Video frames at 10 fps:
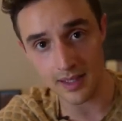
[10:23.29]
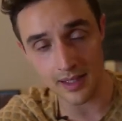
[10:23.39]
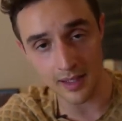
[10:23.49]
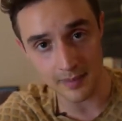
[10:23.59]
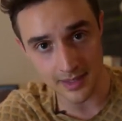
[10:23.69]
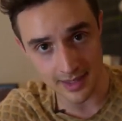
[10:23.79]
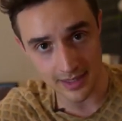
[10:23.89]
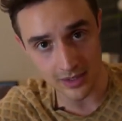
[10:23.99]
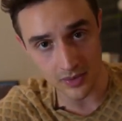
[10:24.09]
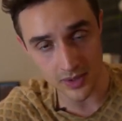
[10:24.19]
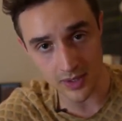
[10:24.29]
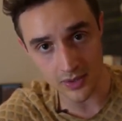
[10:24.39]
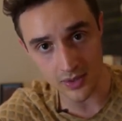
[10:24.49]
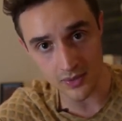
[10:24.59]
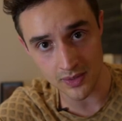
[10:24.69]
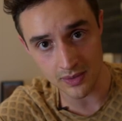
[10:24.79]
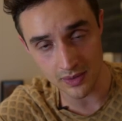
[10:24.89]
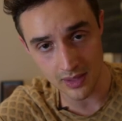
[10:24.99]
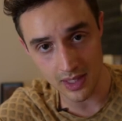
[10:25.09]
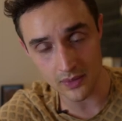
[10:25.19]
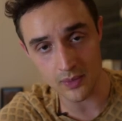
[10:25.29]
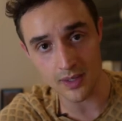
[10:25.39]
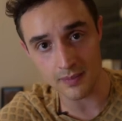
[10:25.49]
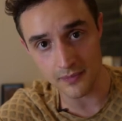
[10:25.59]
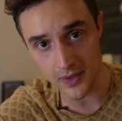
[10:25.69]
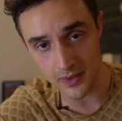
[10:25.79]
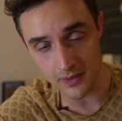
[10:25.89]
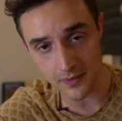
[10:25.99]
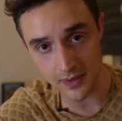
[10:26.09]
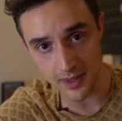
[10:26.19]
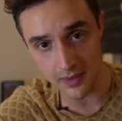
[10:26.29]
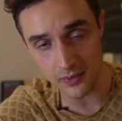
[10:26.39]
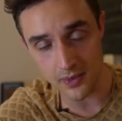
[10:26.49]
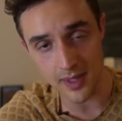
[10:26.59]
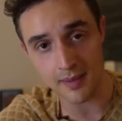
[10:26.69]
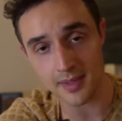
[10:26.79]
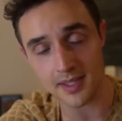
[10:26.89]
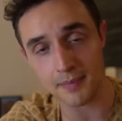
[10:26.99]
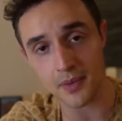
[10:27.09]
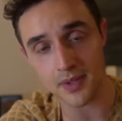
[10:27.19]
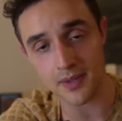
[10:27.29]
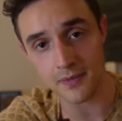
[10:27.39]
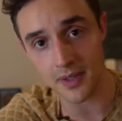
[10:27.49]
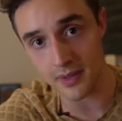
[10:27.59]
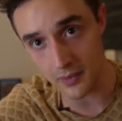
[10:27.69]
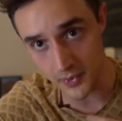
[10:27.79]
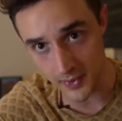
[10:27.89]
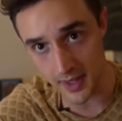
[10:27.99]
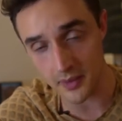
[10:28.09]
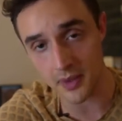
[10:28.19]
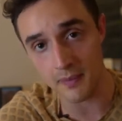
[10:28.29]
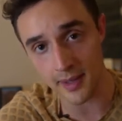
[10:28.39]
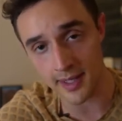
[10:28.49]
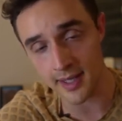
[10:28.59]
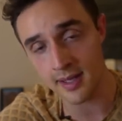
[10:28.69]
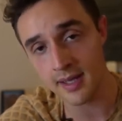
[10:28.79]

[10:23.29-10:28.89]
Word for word: um, and see those issues through them feel feel that through them as opposed to feel it throughout your own body